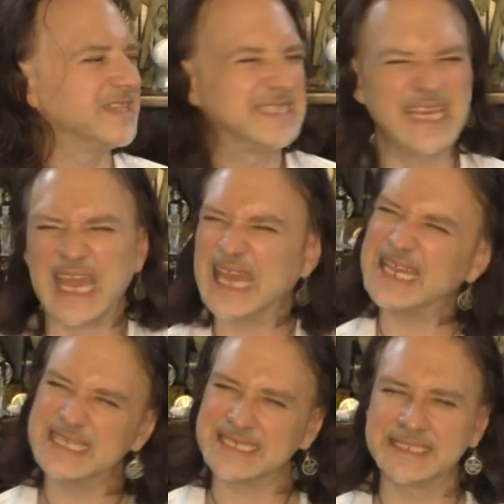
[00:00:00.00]
It's the
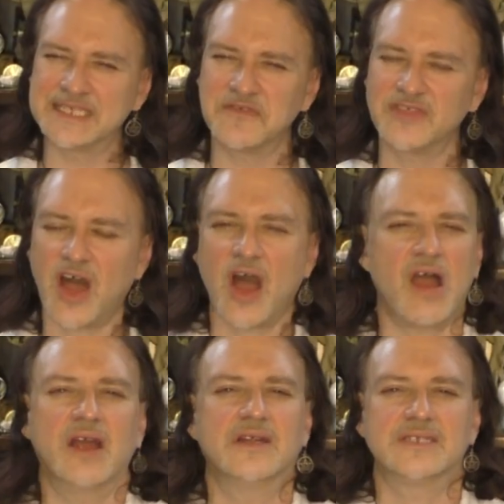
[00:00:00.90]
innocence of the
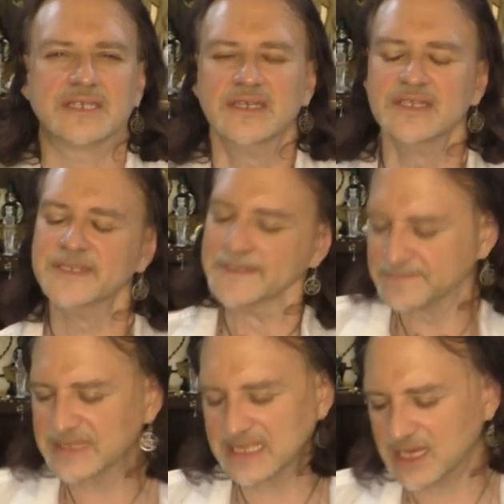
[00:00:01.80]
heart.
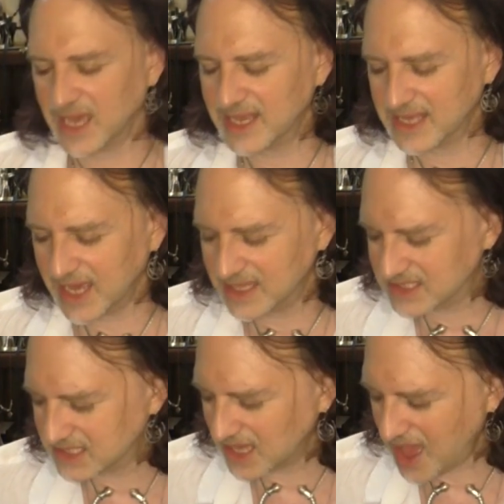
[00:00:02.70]

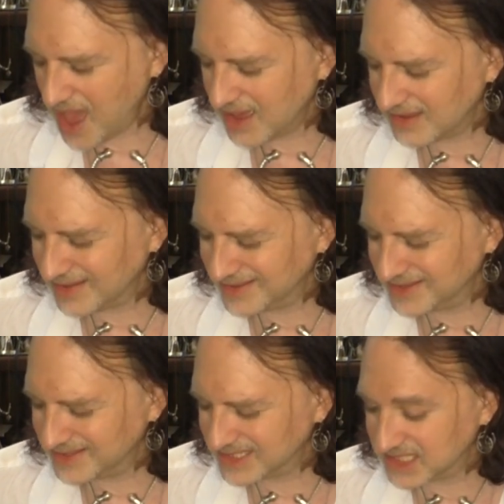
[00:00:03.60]
This
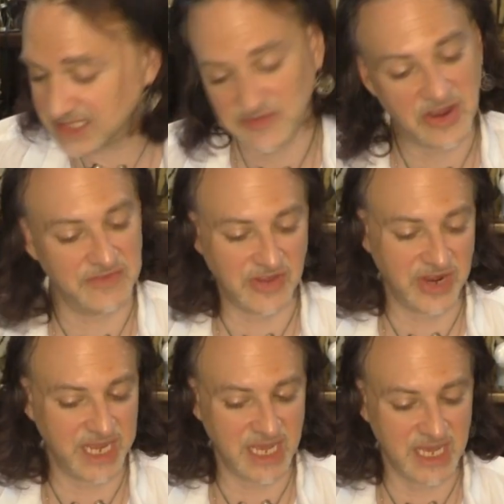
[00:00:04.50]
is very,
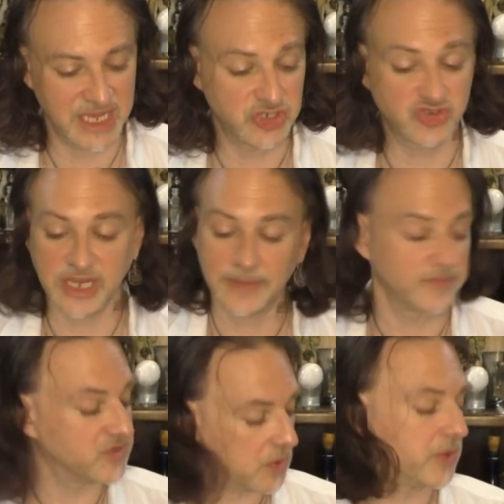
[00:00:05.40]
very
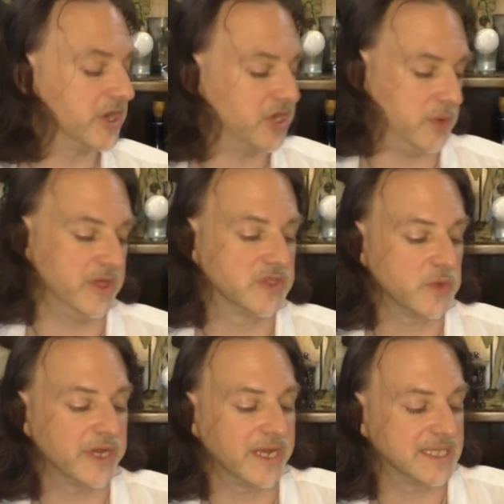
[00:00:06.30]
interesting. So what we're going to do is
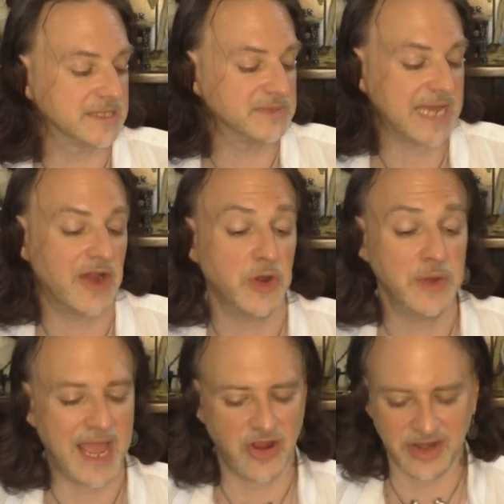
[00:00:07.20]
we're going to get some tarot
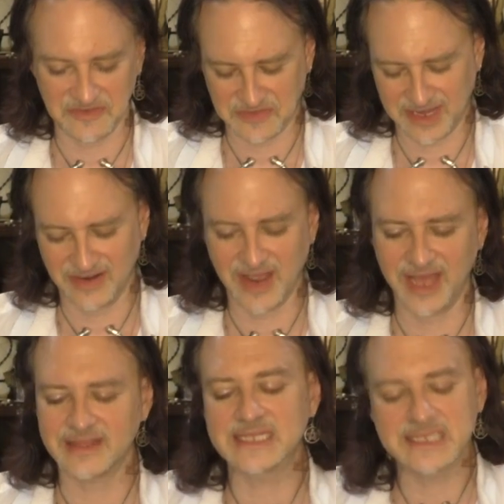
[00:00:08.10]
narrative here,
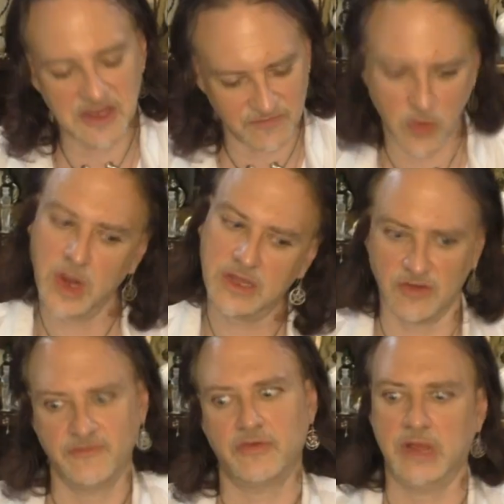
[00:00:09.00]
right? That's enough
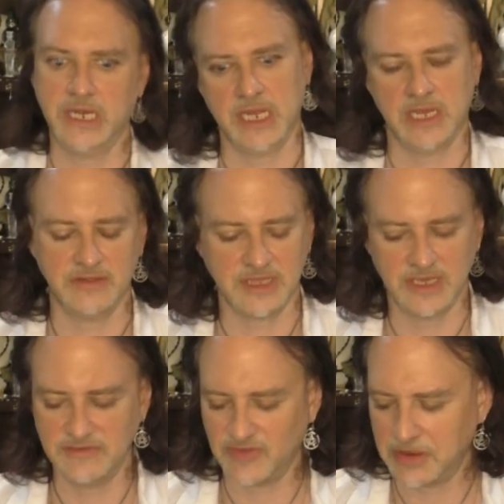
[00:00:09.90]
oracle for right now.
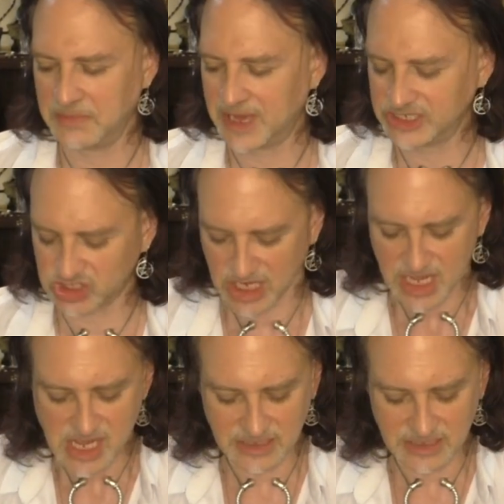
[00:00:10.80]
Thank you very much.